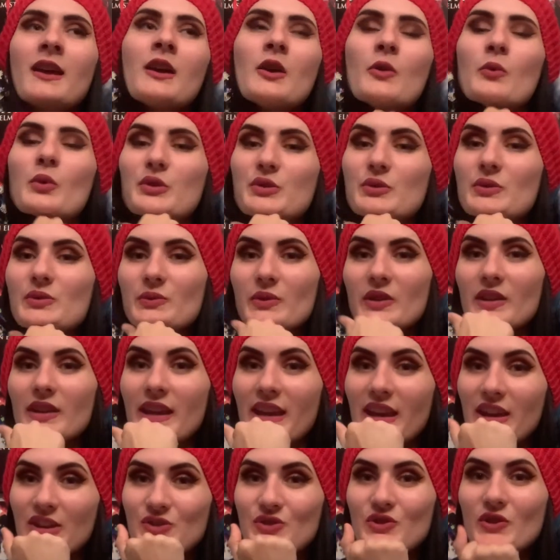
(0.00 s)
which was really
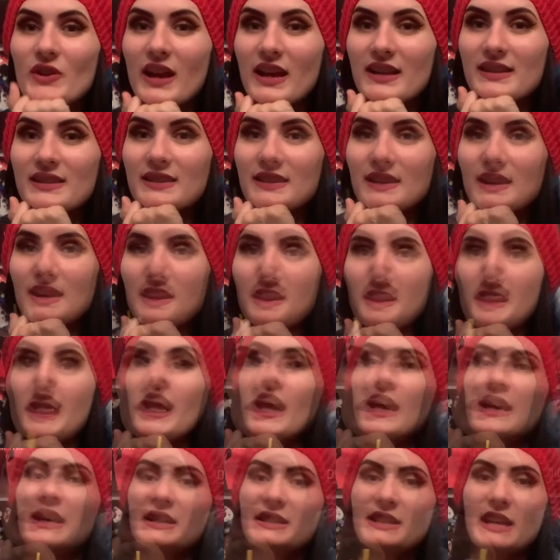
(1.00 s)
interesting. I
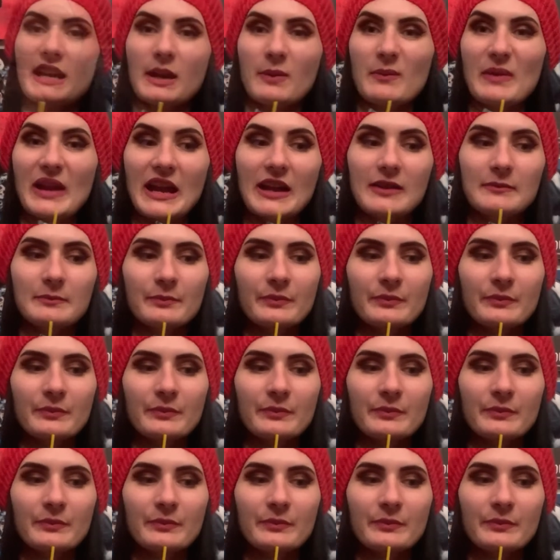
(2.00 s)
think. Take a minute